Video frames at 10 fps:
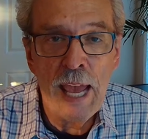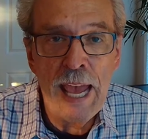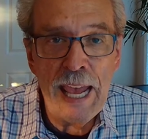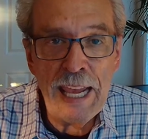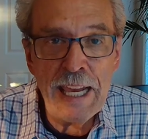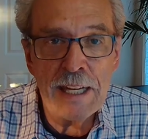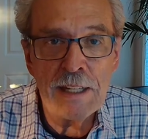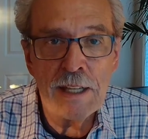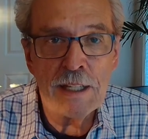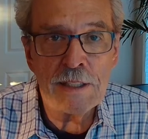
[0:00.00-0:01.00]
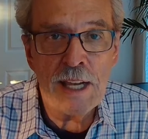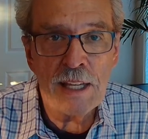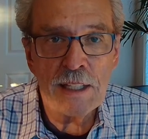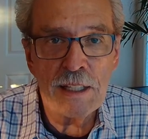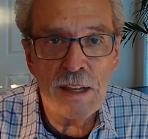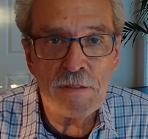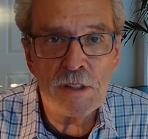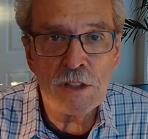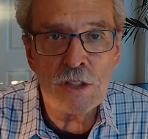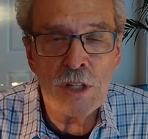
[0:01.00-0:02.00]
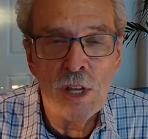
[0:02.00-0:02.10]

And it's highly leveraged.